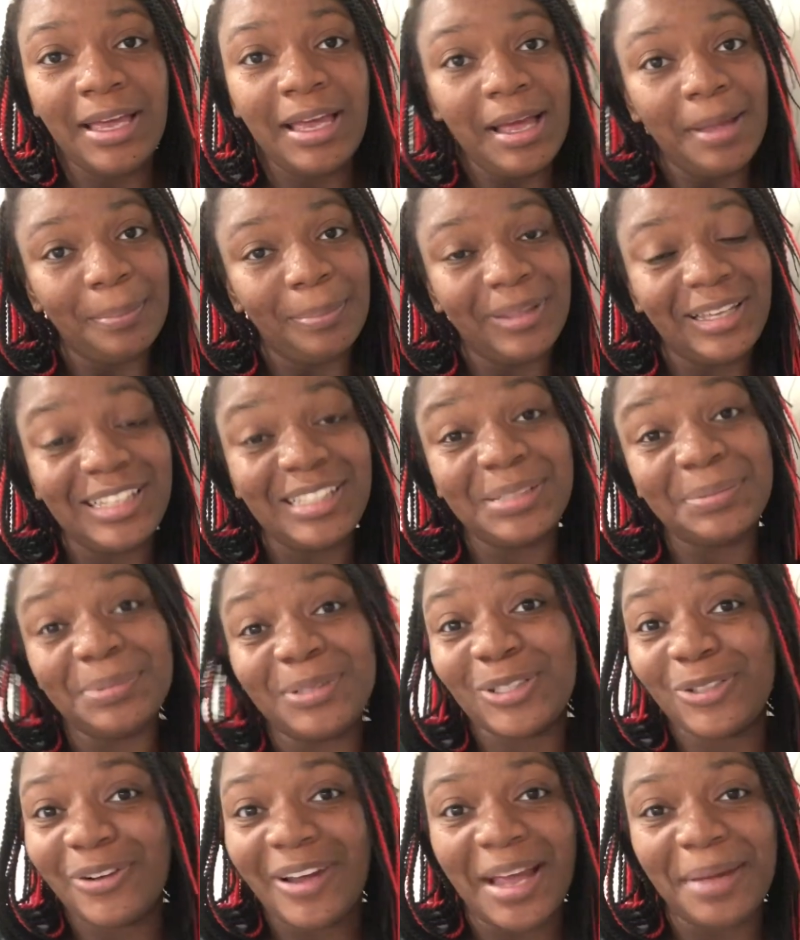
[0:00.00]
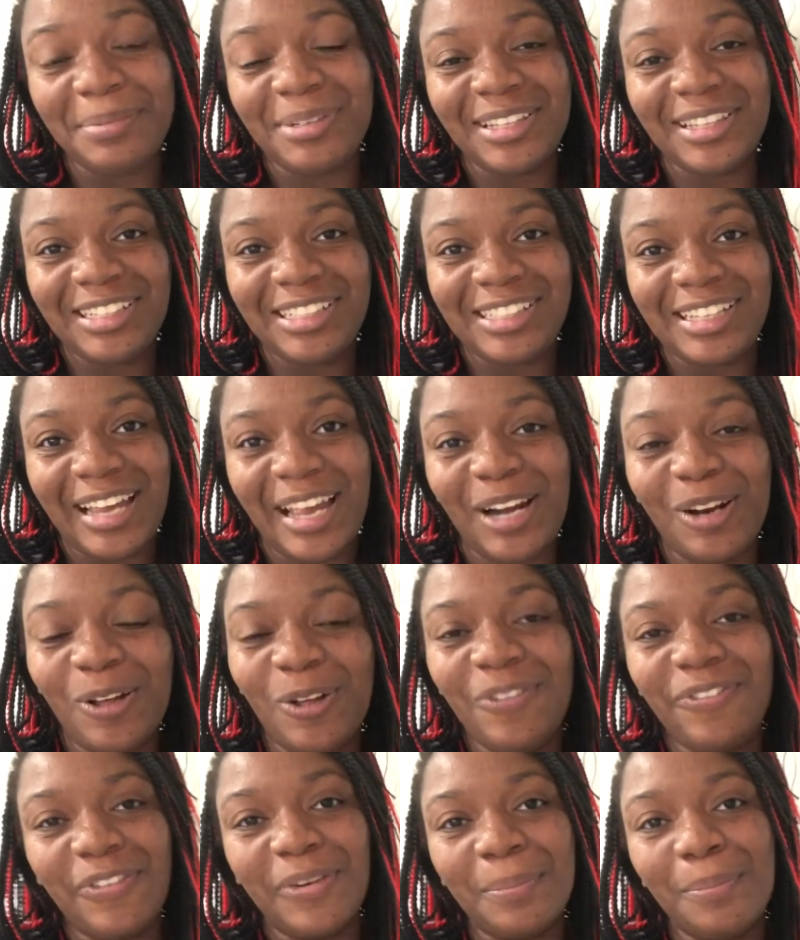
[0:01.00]
Please subscribe to the channel
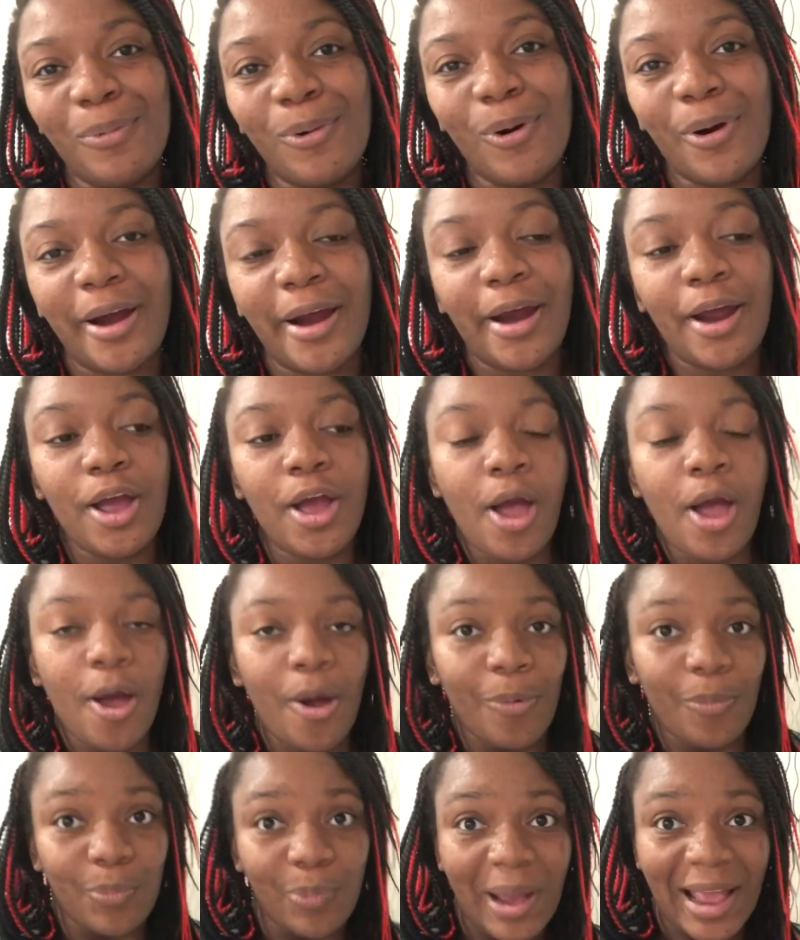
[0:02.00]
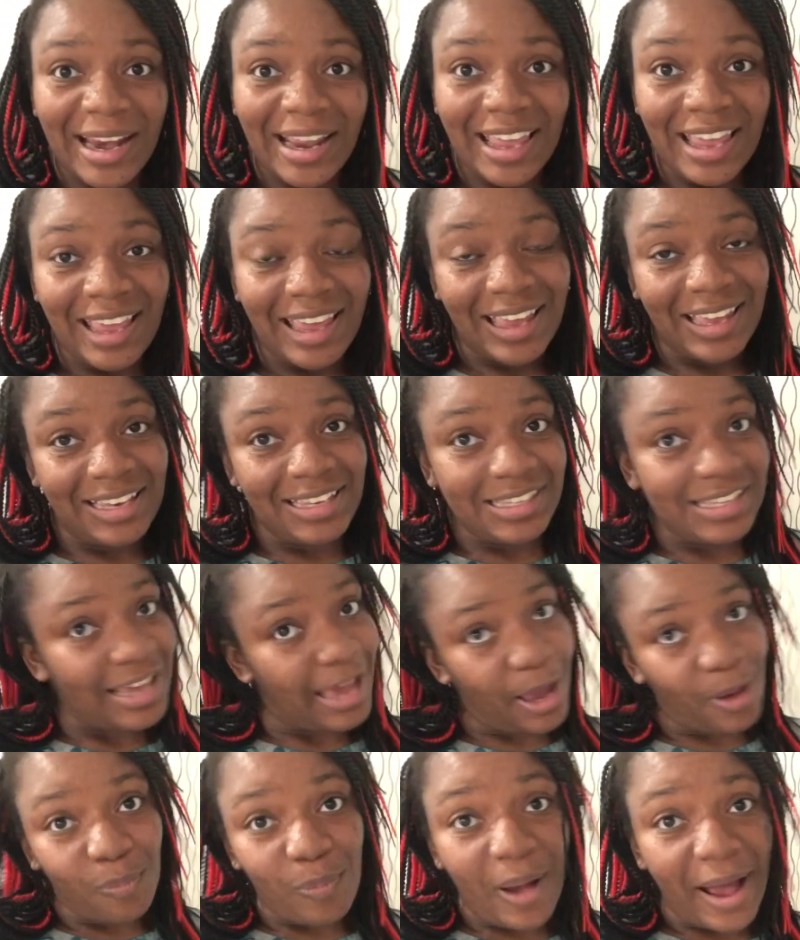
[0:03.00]
for more wedding and D I
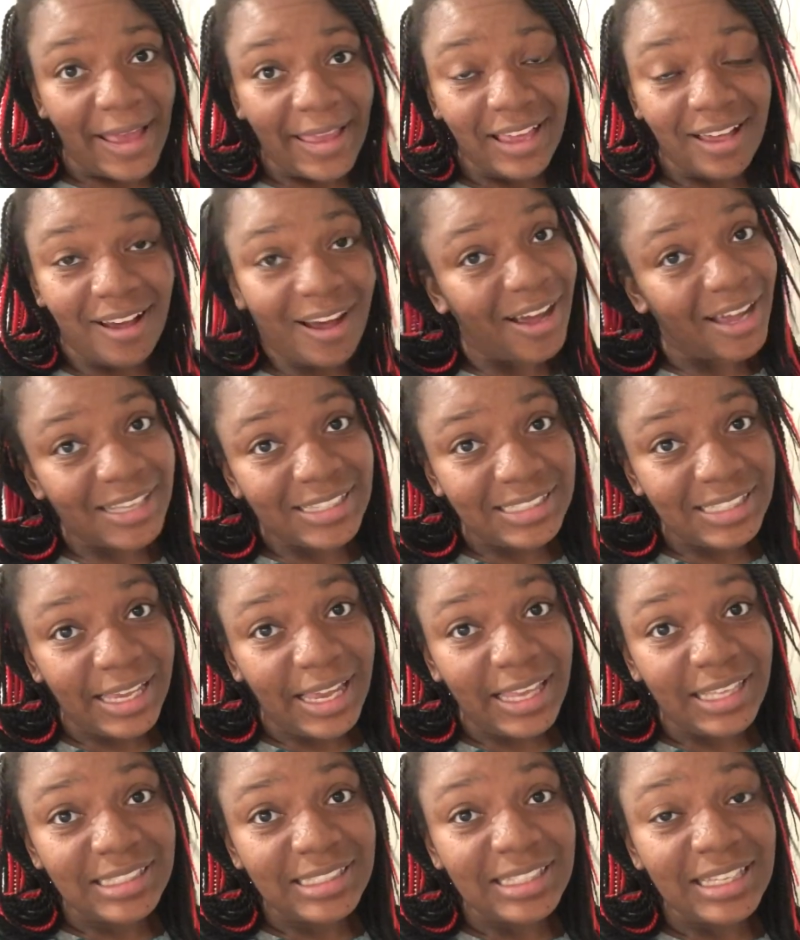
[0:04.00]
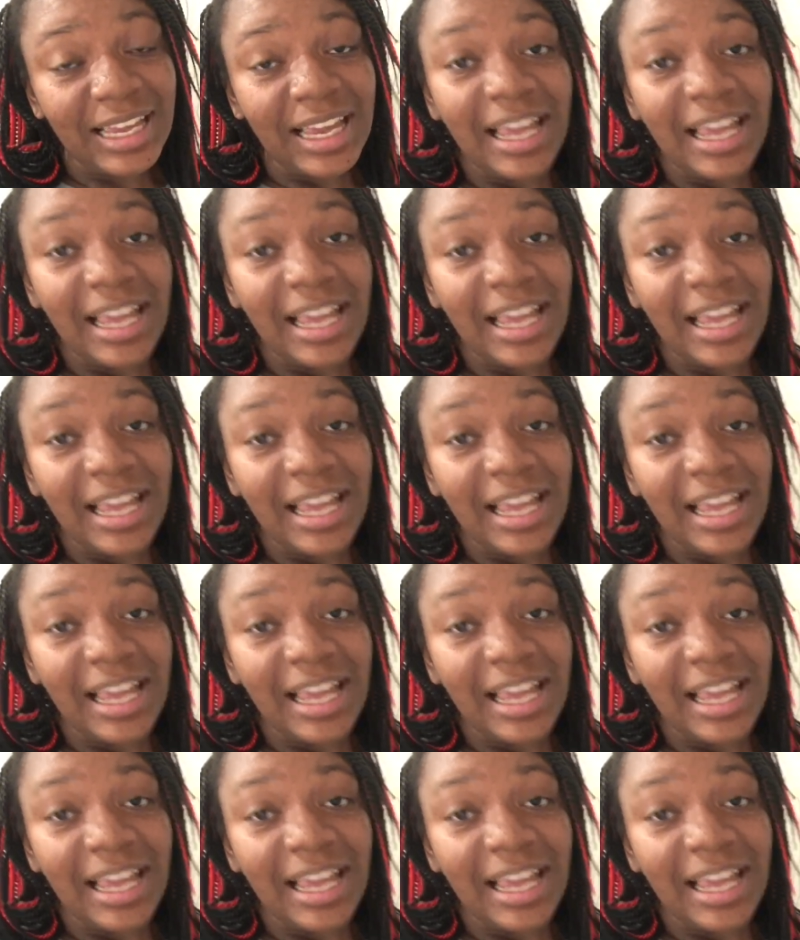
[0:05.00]
Y content.